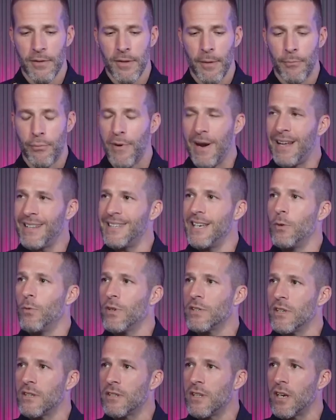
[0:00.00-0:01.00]
the branding
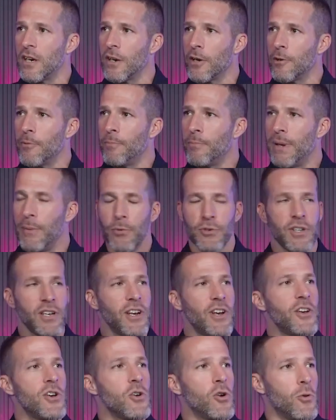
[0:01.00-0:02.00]
wasn't there. People
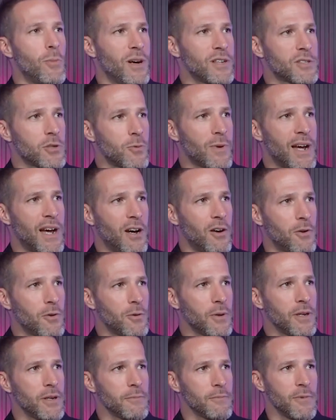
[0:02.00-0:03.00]
didn't know about
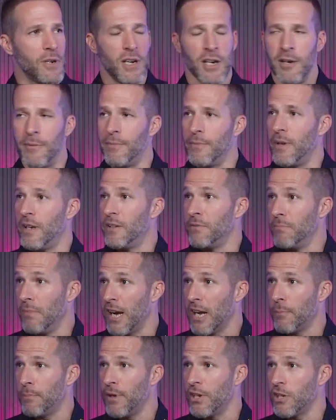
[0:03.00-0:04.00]
Doral, in
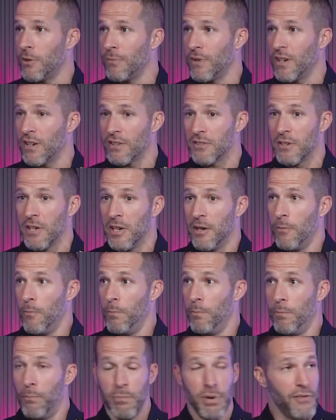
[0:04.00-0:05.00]
my opinion, because
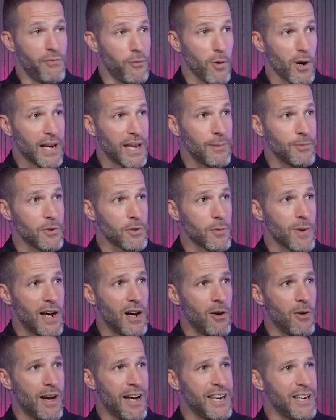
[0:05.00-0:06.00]
before I came to
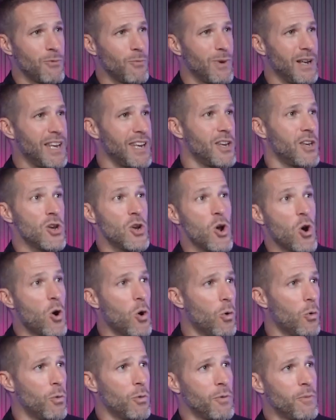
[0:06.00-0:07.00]
Doral, I didn't really
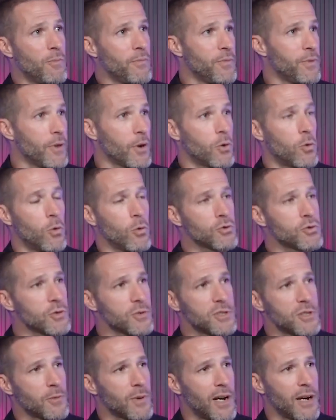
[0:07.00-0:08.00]
know the culture
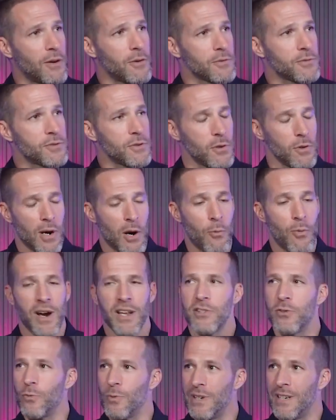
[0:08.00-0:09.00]
in Doral. So I
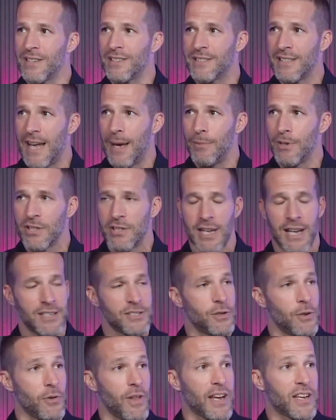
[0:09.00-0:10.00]
wanted to really establish that
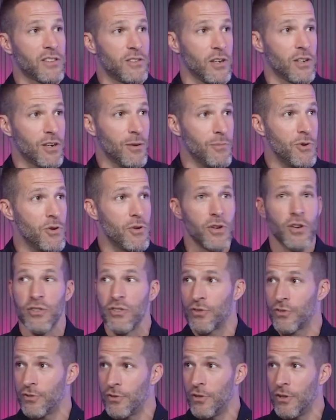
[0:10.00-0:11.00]
so that the community
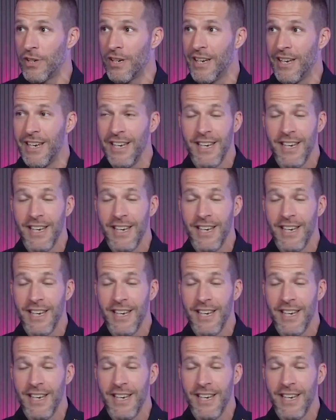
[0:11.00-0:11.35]
understood